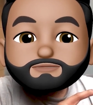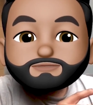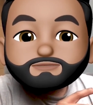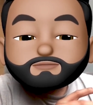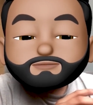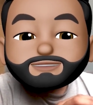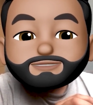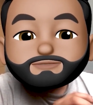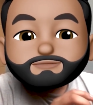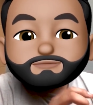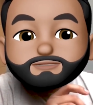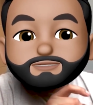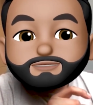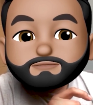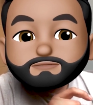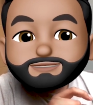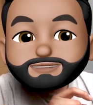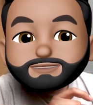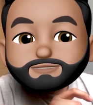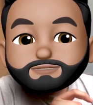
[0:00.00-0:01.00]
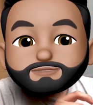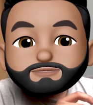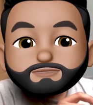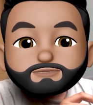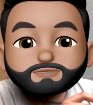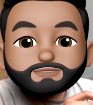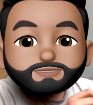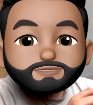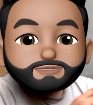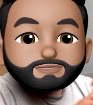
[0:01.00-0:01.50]
direct to garment
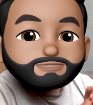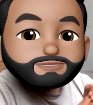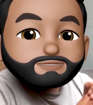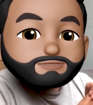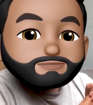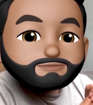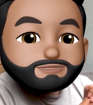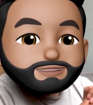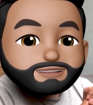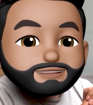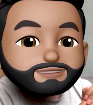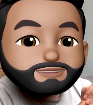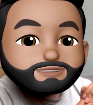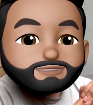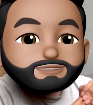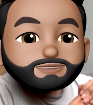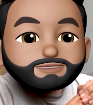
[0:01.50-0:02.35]
on the internet,